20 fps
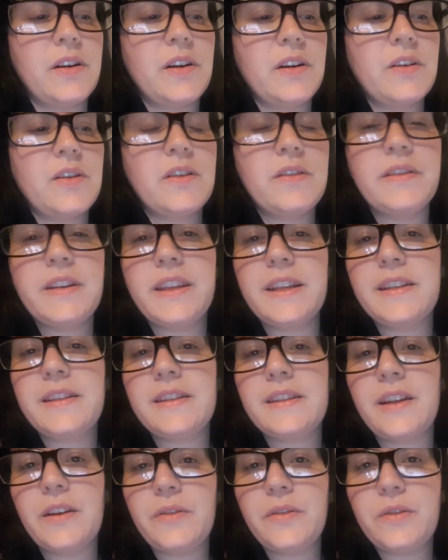I got her at this
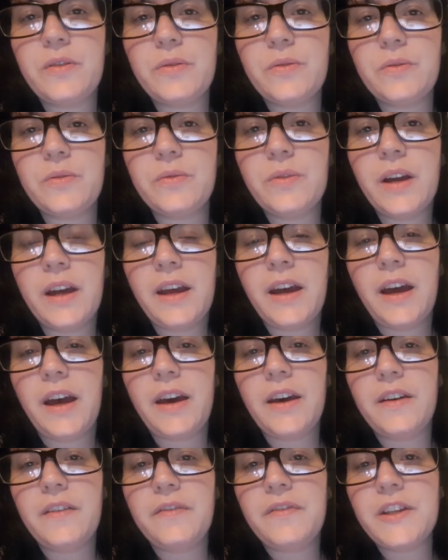local
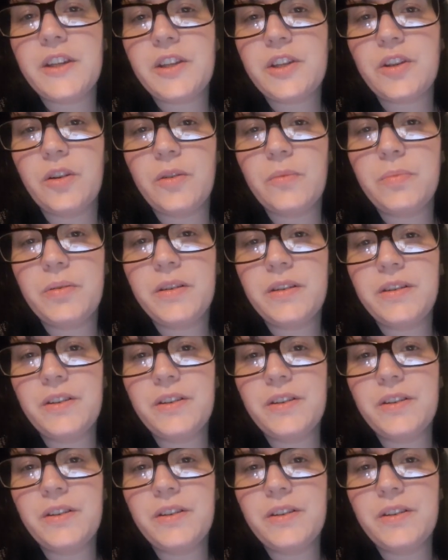uh, fish shop.